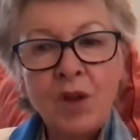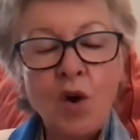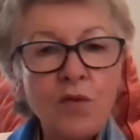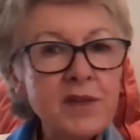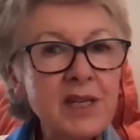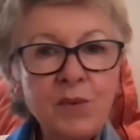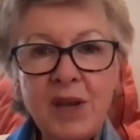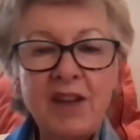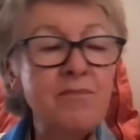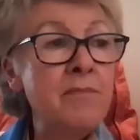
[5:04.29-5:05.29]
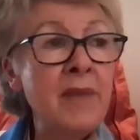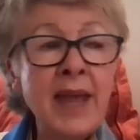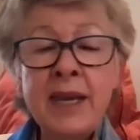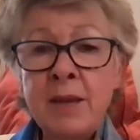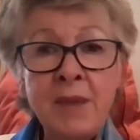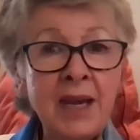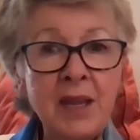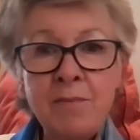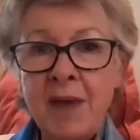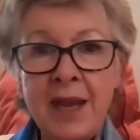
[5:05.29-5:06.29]
Obviously, we have many,
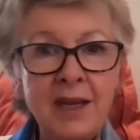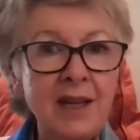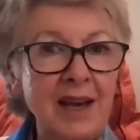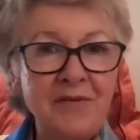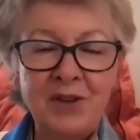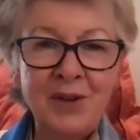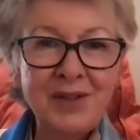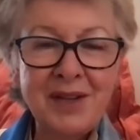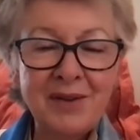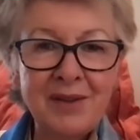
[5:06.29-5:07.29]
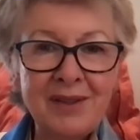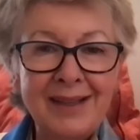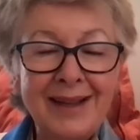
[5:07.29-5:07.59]
many, many 11-year solar